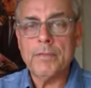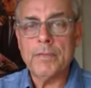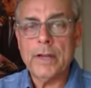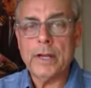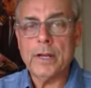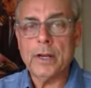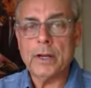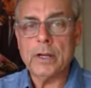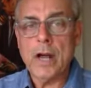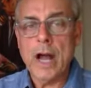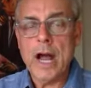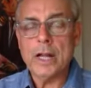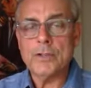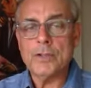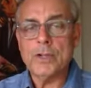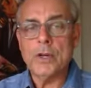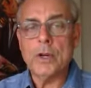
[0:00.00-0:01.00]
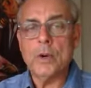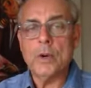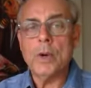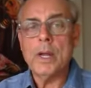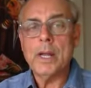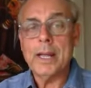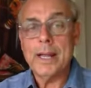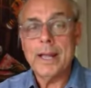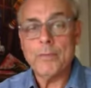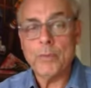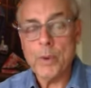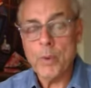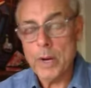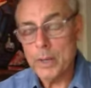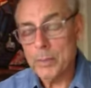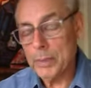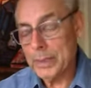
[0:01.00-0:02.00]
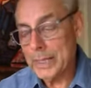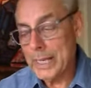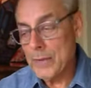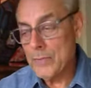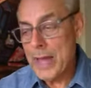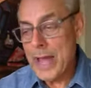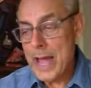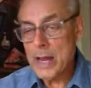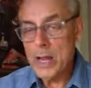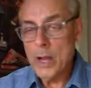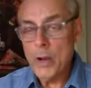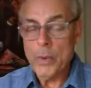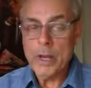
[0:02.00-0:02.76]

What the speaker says: figure got to, if we want to believe that.